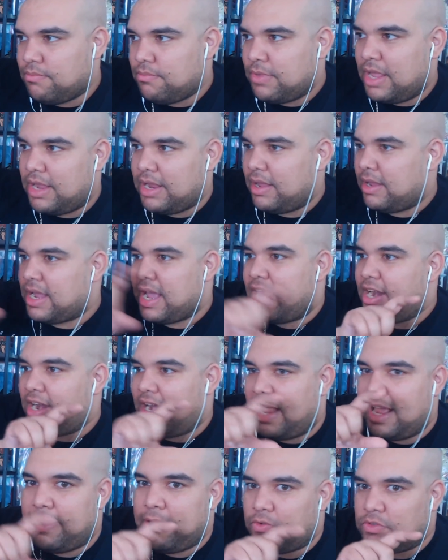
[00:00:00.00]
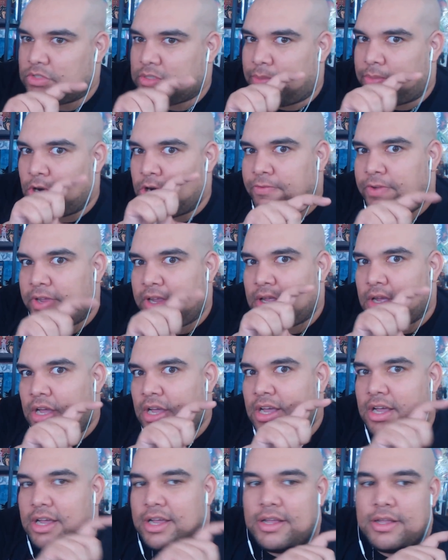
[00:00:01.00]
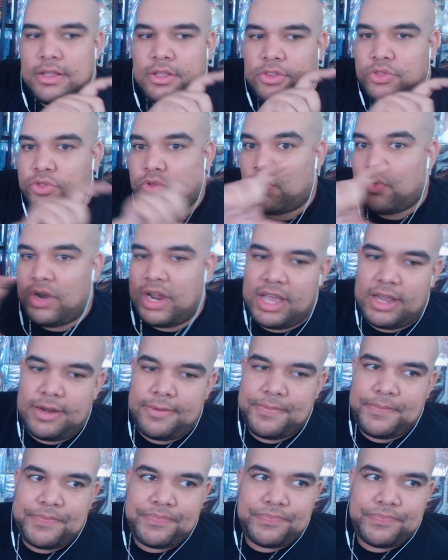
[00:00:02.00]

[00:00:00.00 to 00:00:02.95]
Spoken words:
it was a perfect through line.